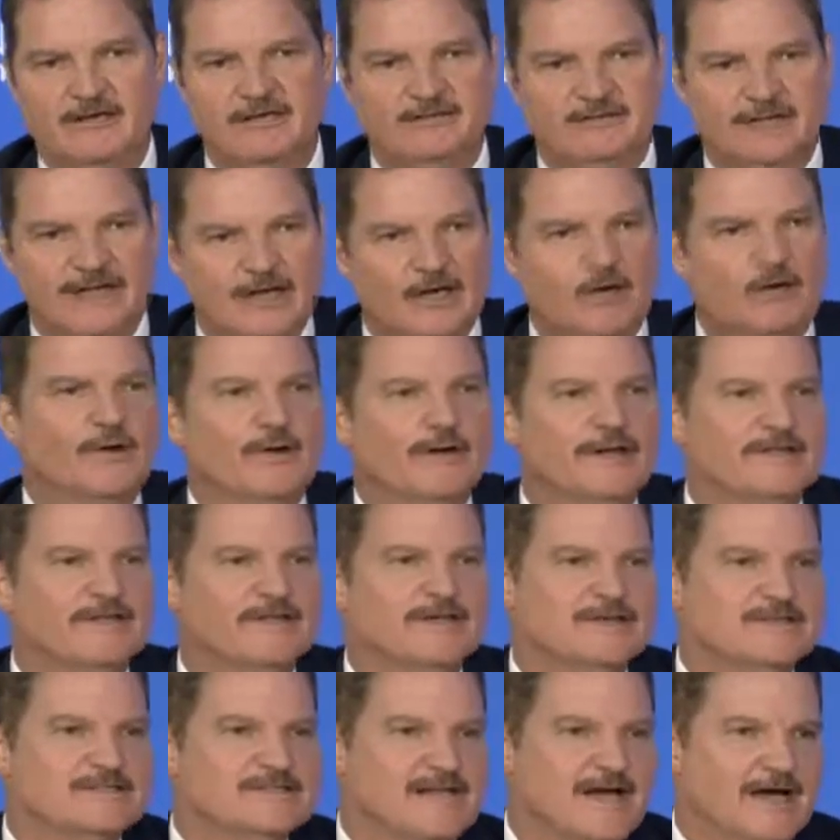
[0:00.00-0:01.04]
take away the
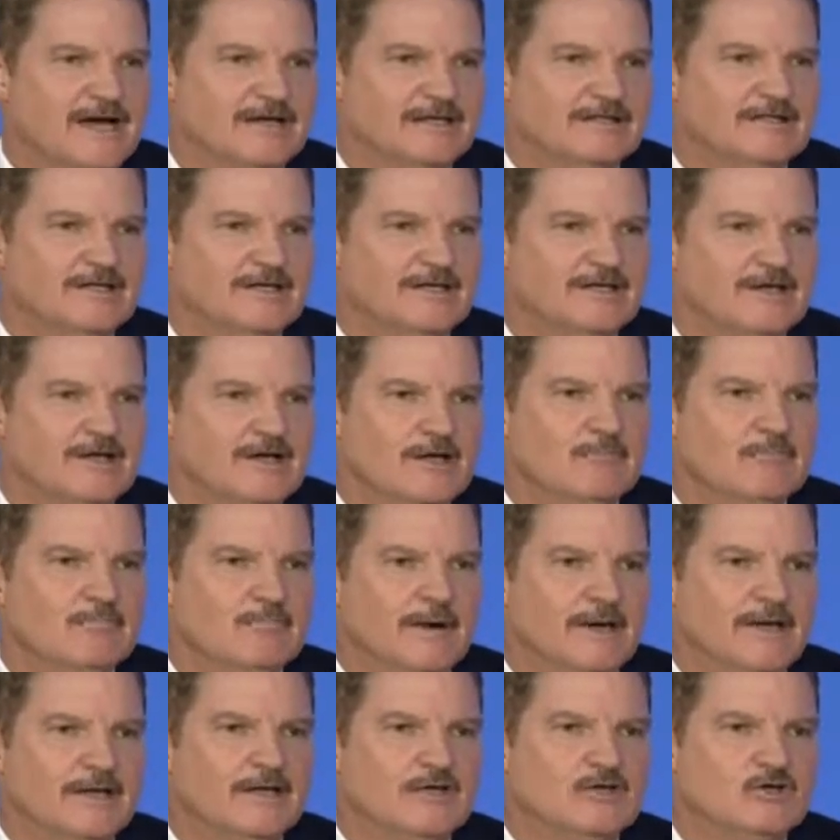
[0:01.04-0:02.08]
anxiety
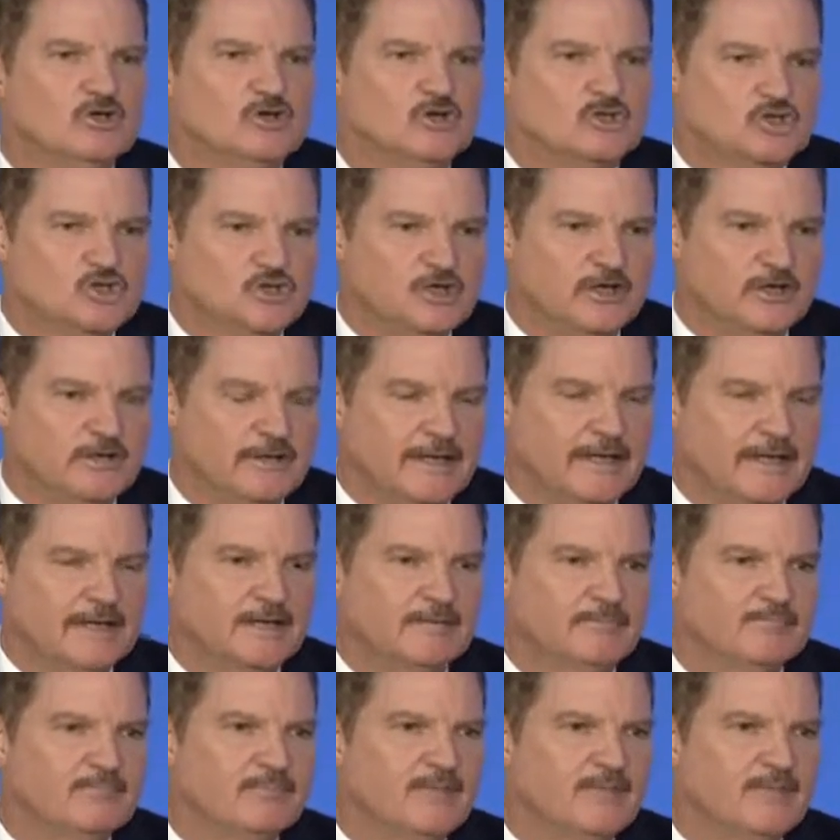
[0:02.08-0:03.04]
by sharing